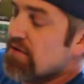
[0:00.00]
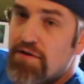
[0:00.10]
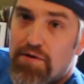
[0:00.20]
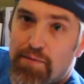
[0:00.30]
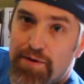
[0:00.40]

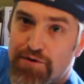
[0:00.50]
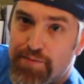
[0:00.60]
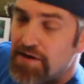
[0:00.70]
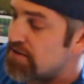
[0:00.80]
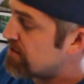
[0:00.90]
normal Petrol
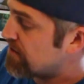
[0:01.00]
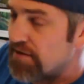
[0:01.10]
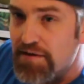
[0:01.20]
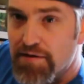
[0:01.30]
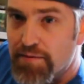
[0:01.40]
box.
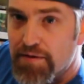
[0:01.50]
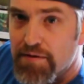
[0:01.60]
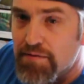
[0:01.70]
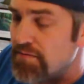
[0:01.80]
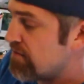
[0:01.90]
There we go.